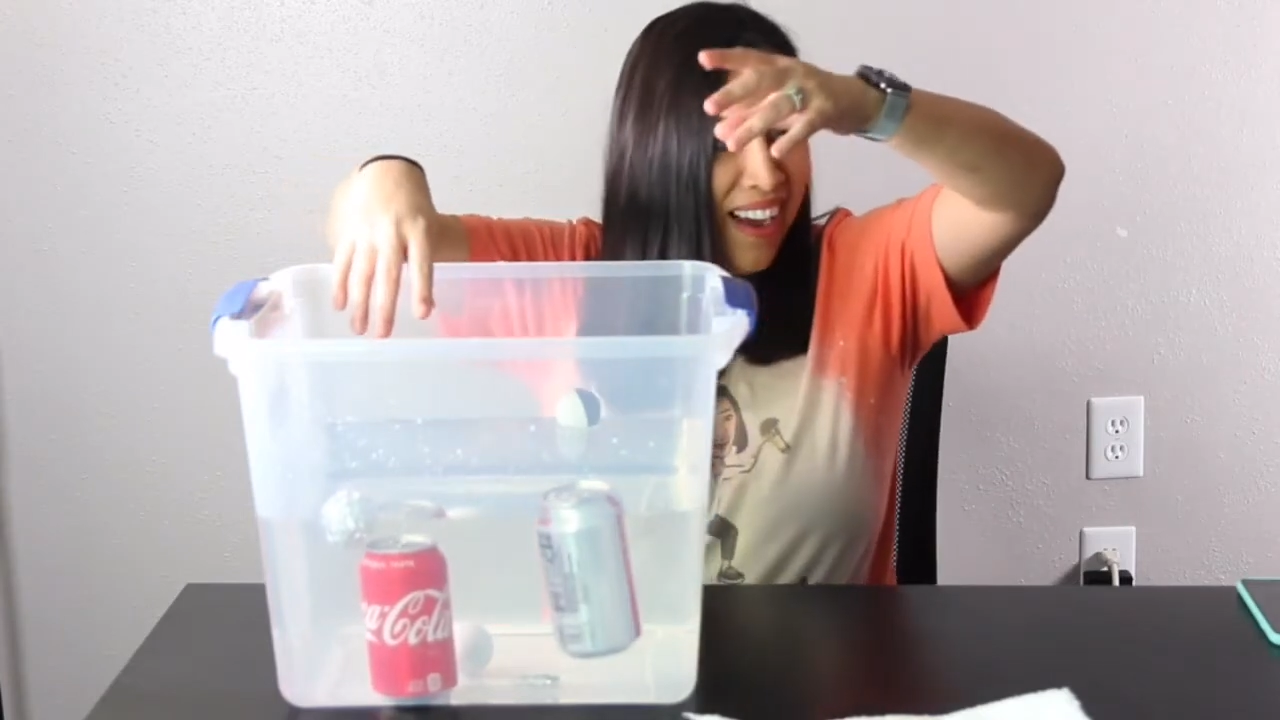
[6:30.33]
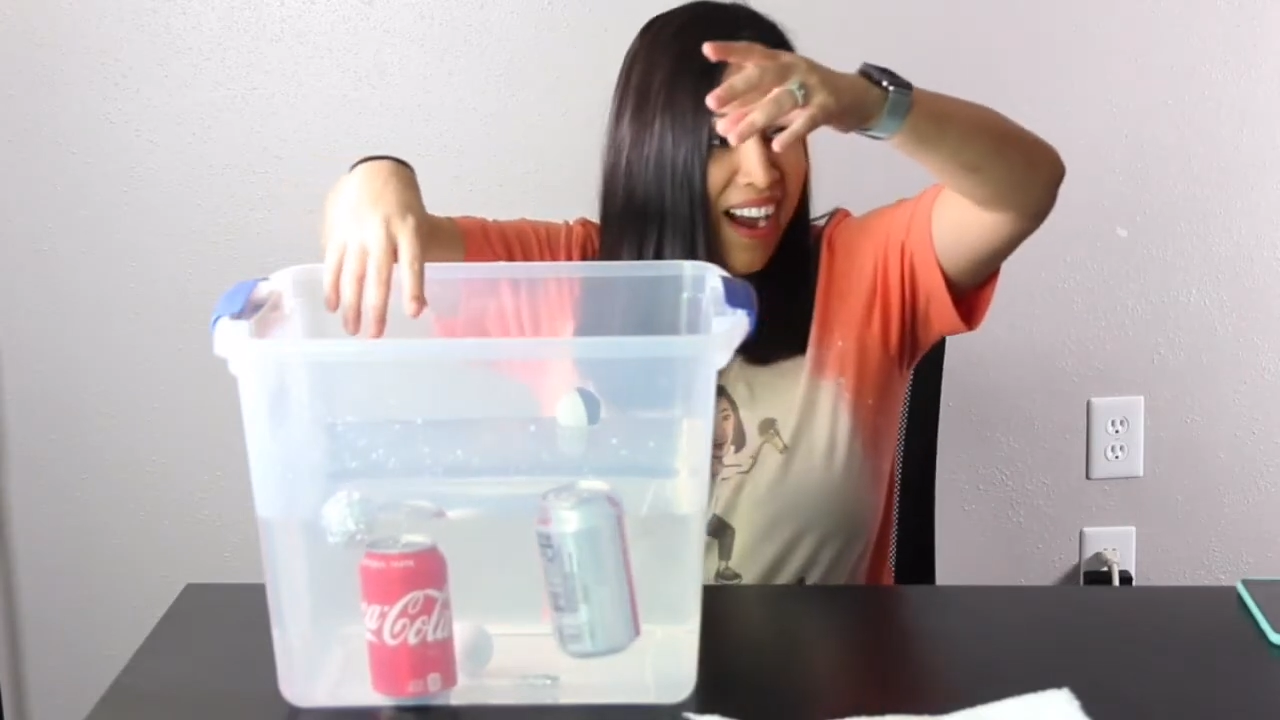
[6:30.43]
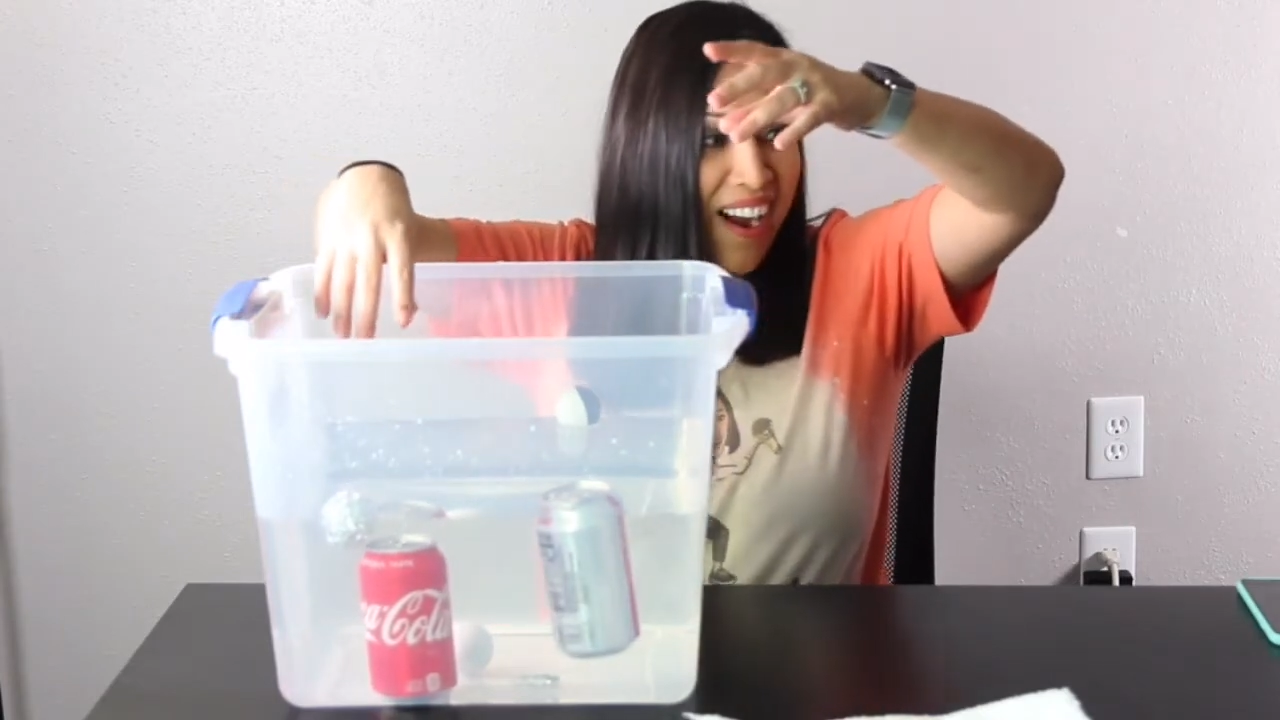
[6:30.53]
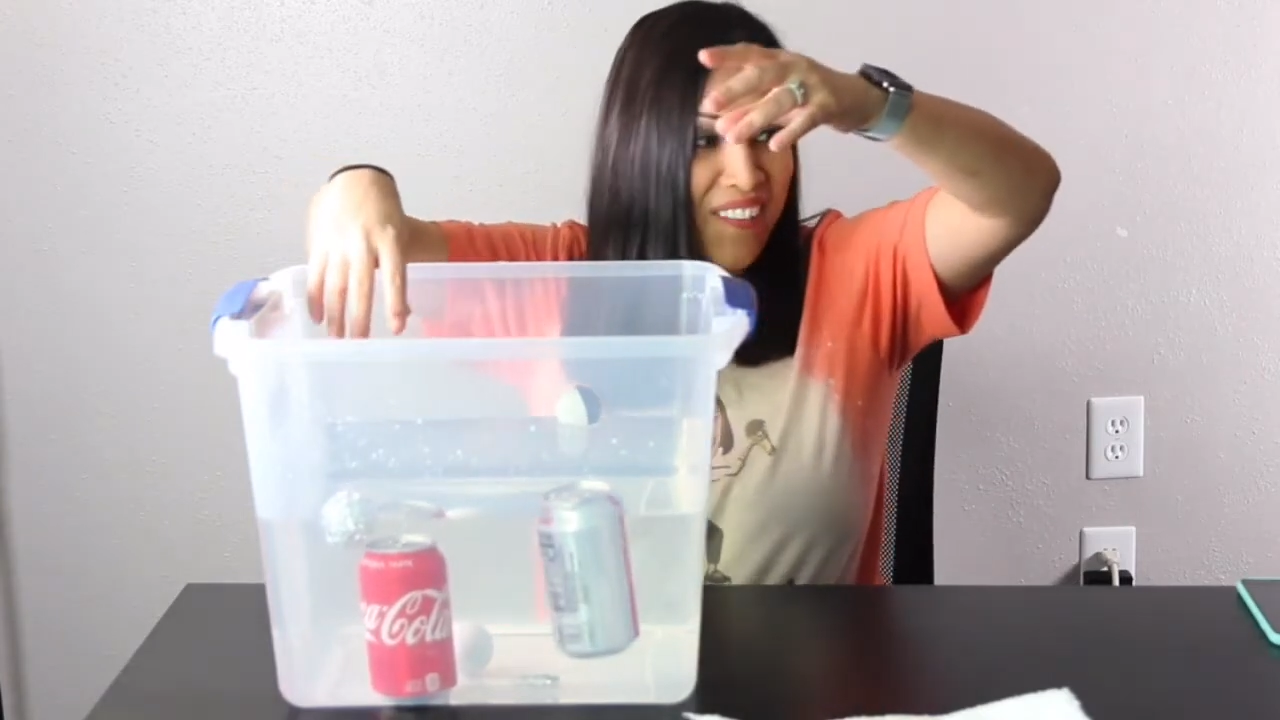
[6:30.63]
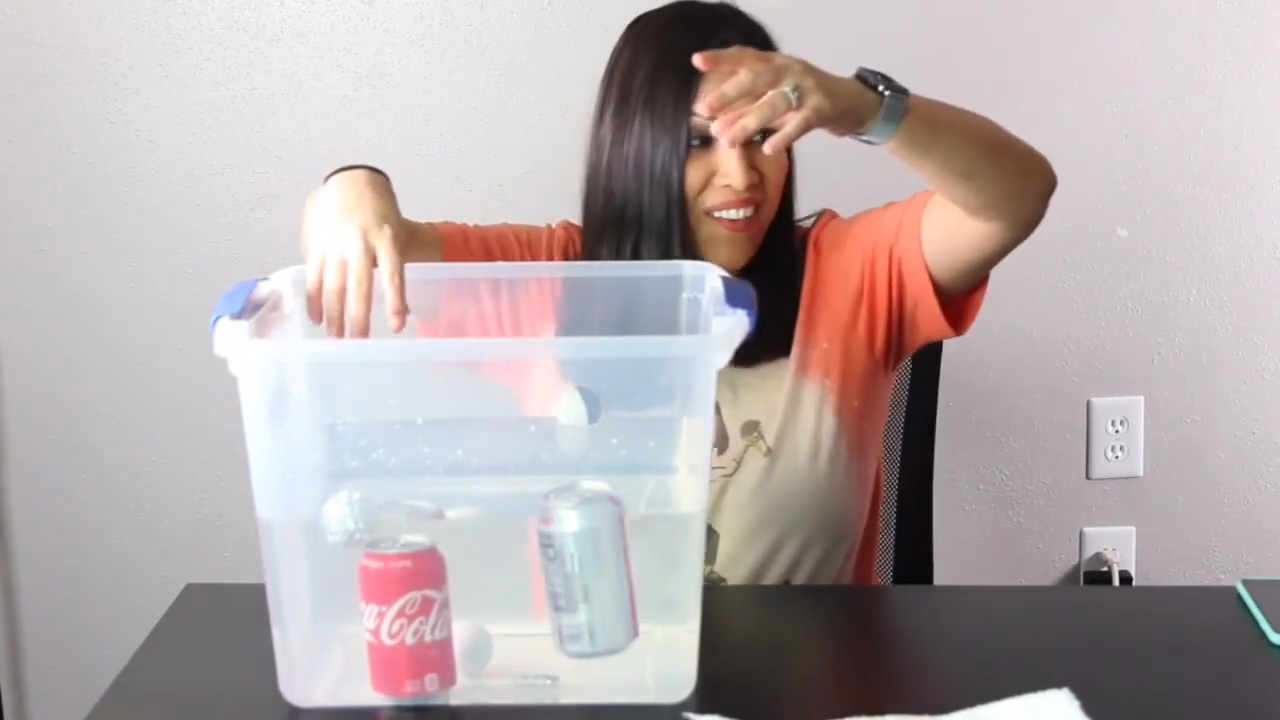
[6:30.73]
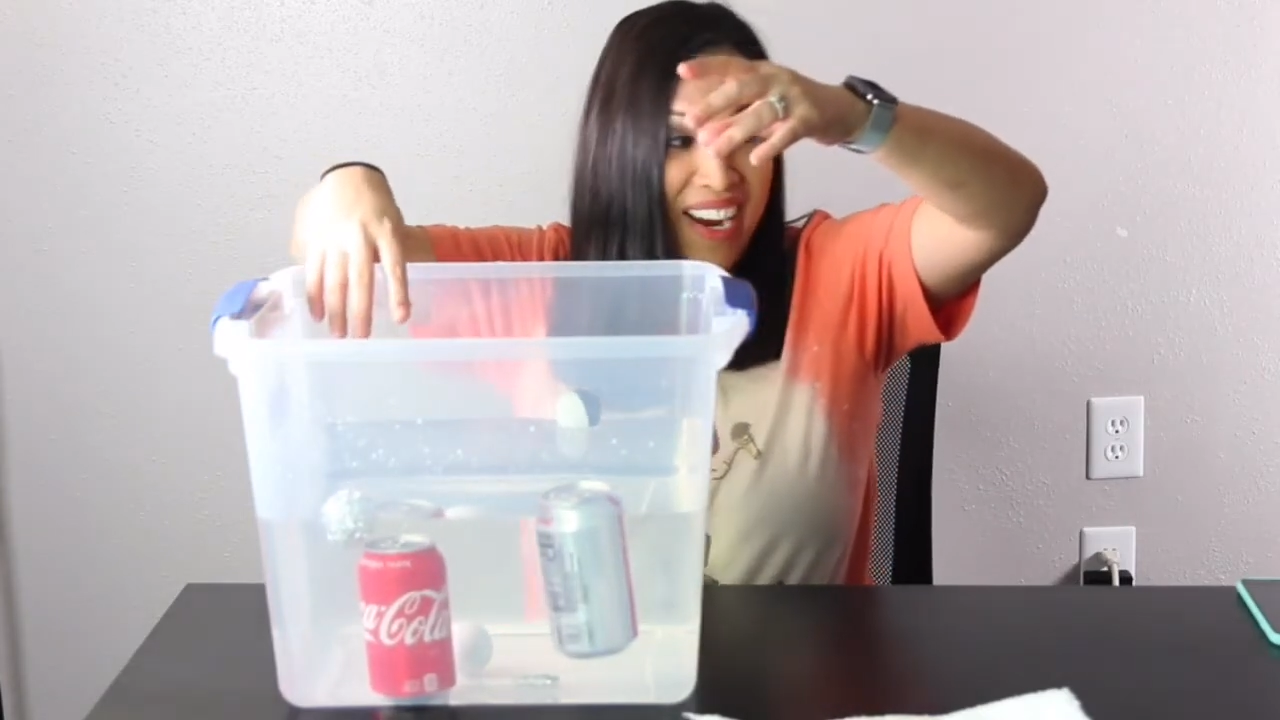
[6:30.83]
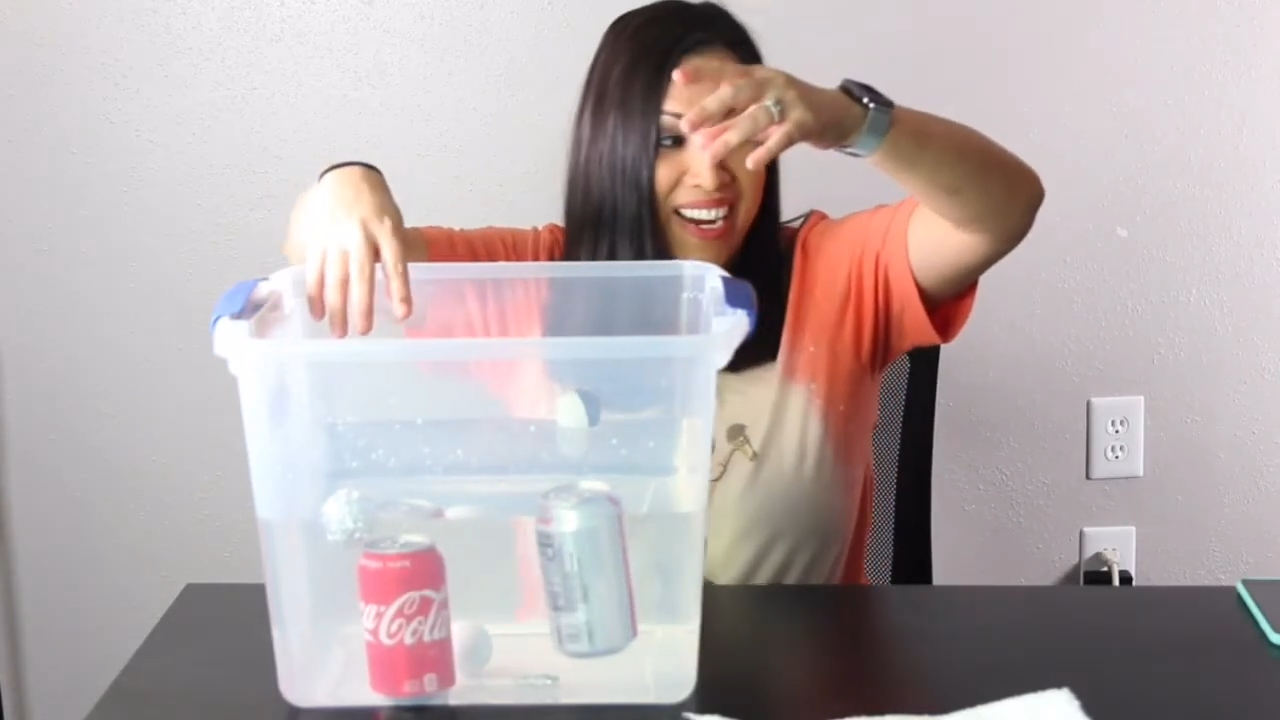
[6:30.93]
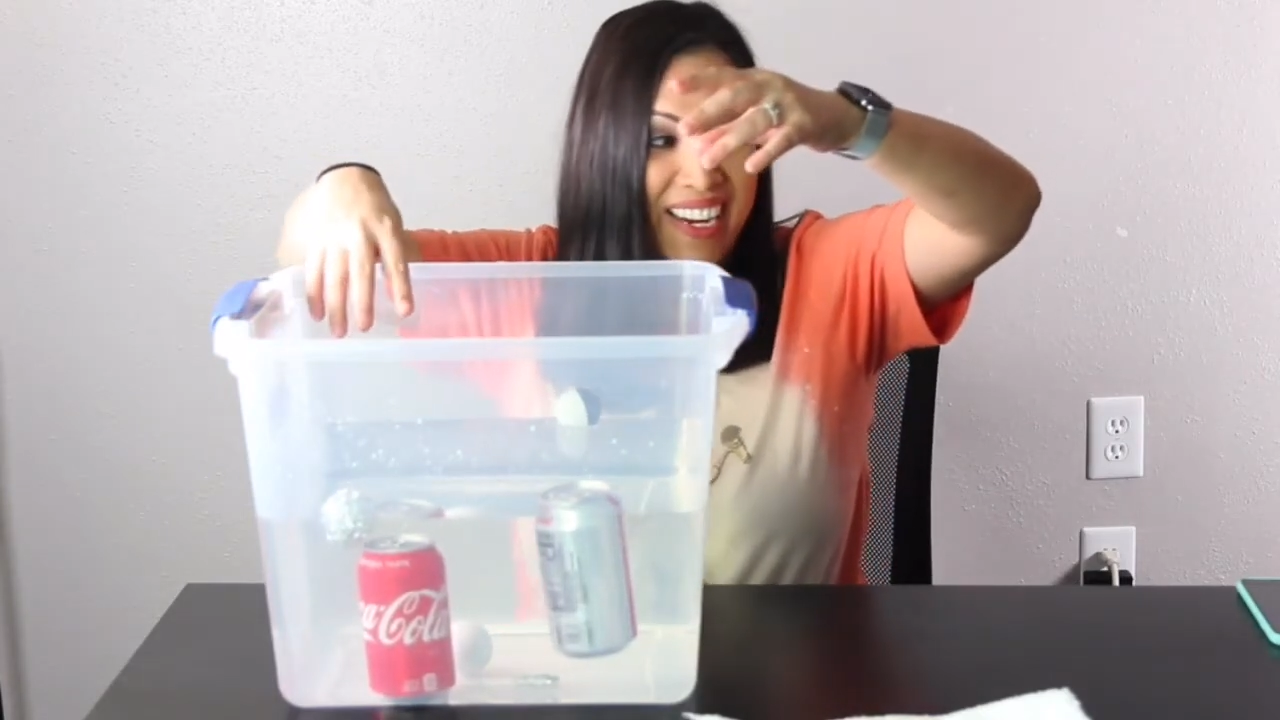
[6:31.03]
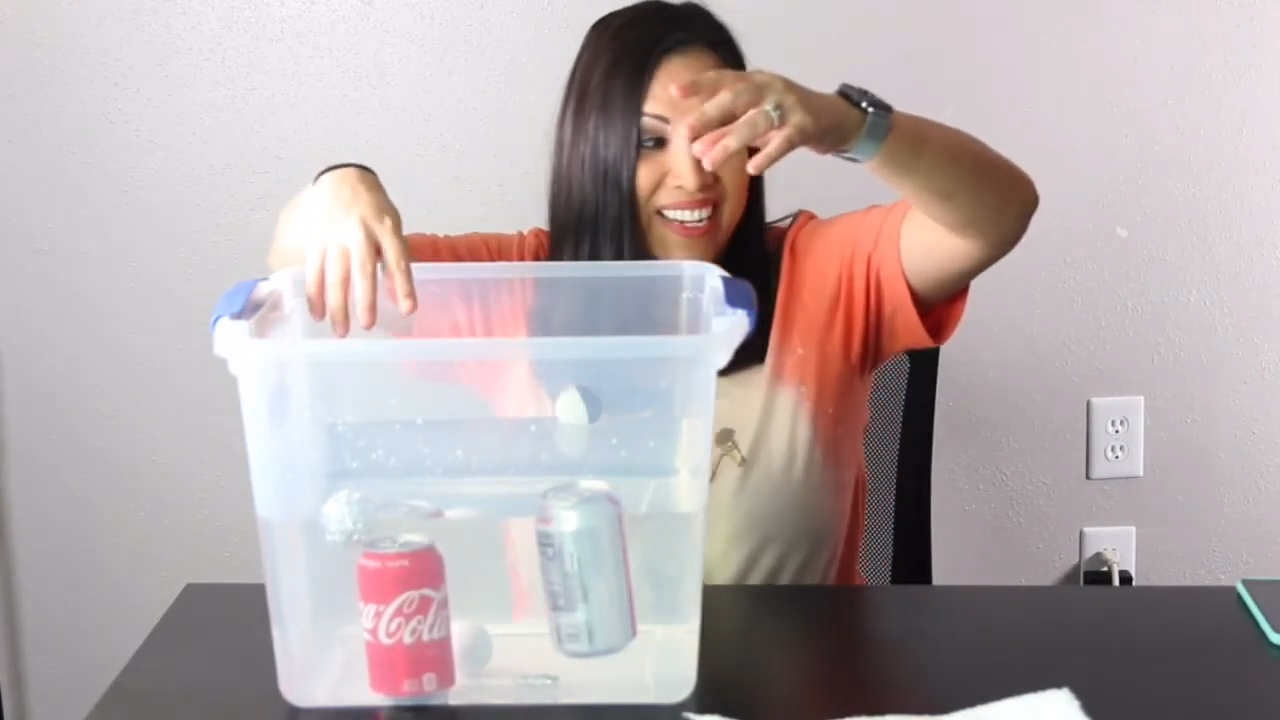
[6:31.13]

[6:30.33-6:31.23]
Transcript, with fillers: All right,